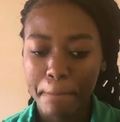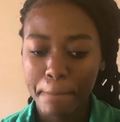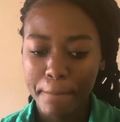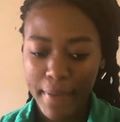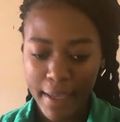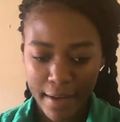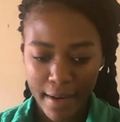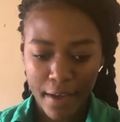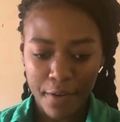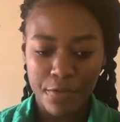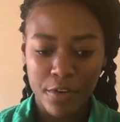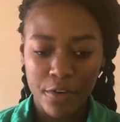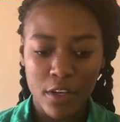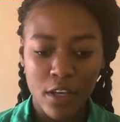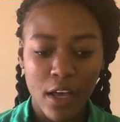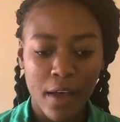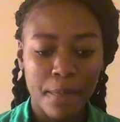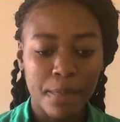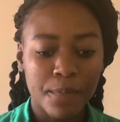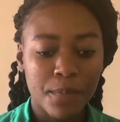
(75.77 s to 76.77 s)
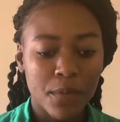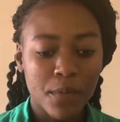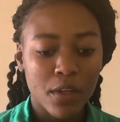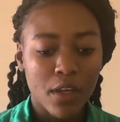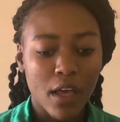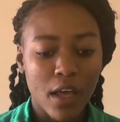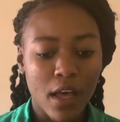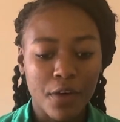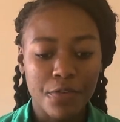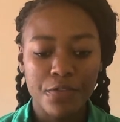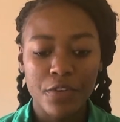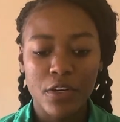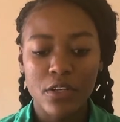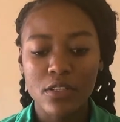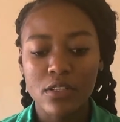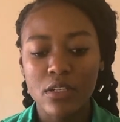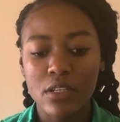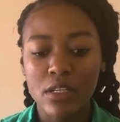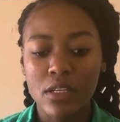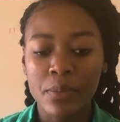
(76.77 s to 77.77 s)
in Africa.
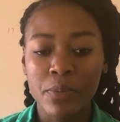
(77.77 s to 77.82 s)
Firstly,